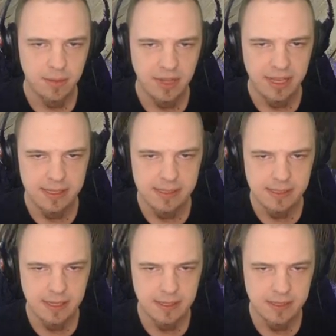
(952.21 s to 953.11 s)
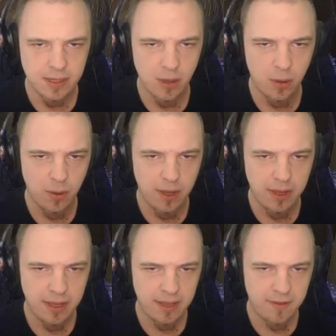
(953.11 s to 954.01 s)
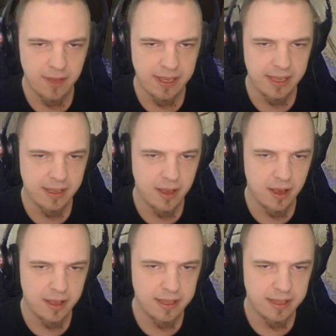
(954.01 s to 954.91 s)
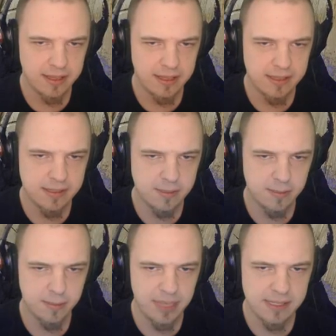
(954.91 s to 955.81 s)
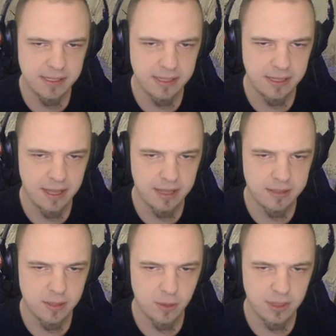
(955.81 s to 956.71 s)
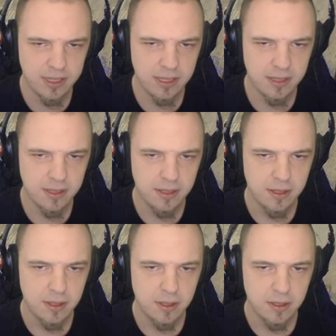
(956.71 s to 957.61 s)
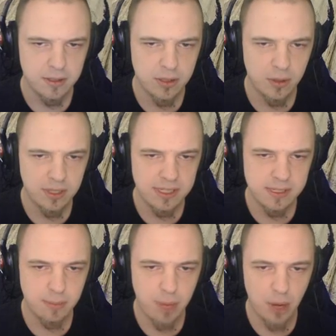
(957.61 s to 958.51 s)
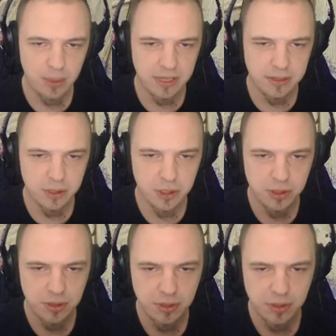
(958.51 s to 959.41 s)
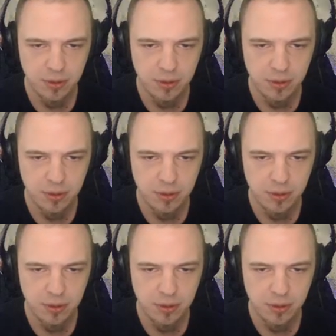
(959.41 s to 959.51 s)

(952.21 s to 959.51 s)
place. So if I get caught, it, it's basically like totally, totally some bonage,